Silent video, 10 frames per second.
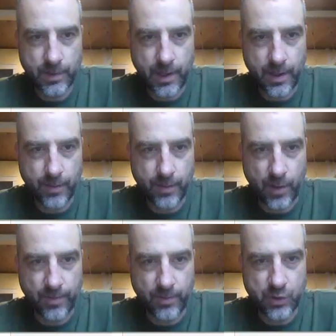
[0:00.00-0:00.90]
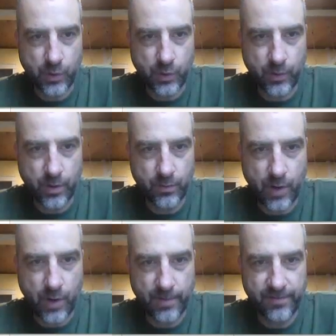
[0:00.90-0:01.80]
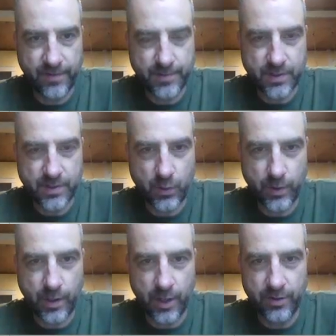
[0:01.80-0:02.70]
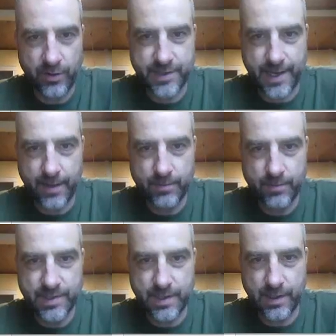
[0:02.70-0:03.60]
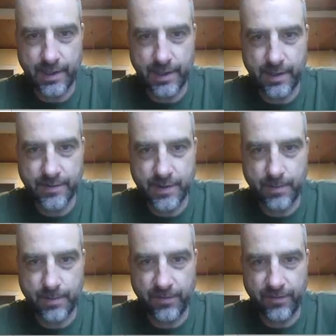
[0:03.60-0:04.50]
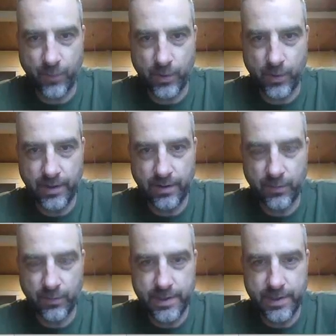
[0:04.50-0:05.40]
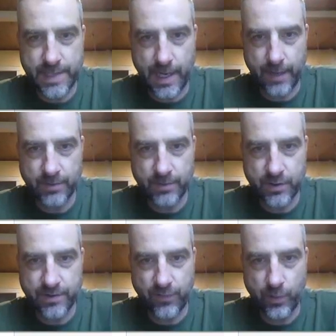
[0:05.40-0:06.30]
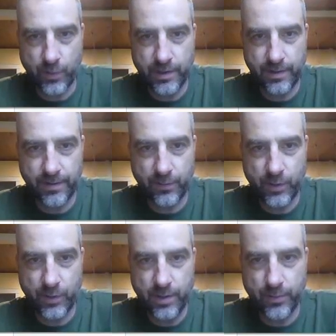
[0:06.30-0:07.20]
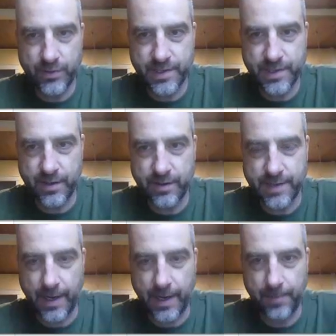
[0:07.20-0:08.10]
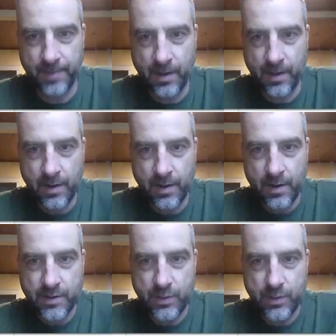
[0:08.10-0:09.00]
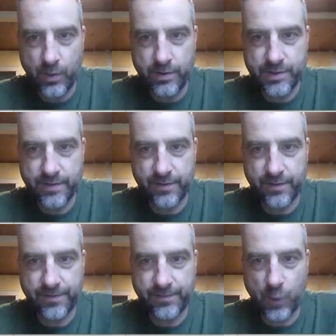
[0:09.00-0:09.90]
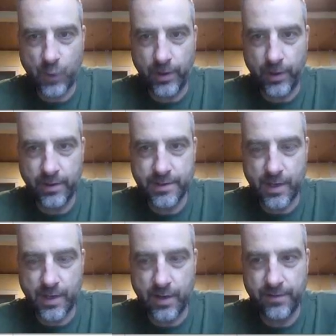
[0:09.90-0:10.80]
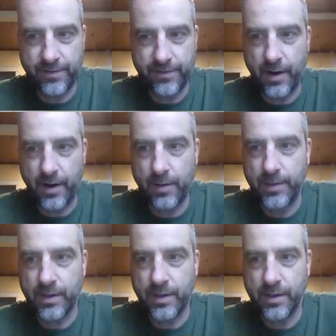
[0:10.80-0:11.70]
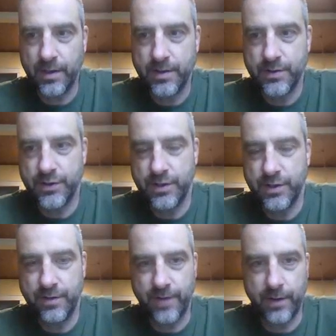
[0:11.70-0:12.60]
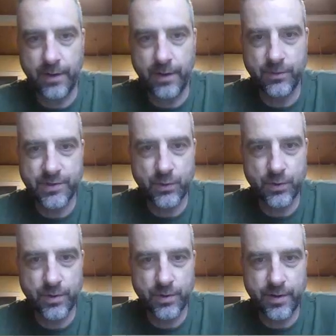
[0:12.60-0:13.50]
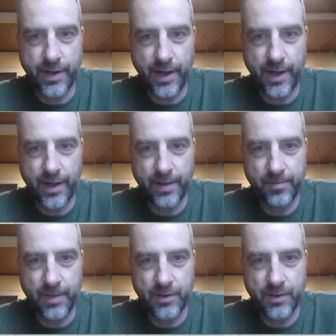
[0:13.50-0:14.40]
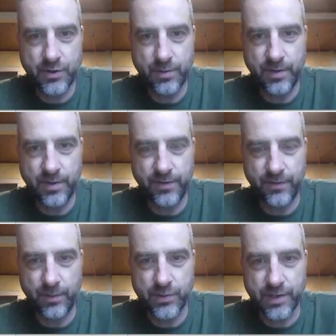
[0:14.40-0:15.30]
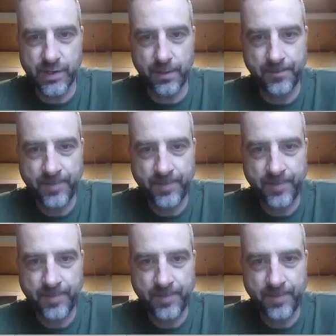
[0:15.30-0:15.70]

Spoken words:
Okay, problem number 21. Robin flips a coin 100 times and lands up 43 times. So it's 43% of the time. She wonders if the coin is unfair because she found out in school that it should be 50%.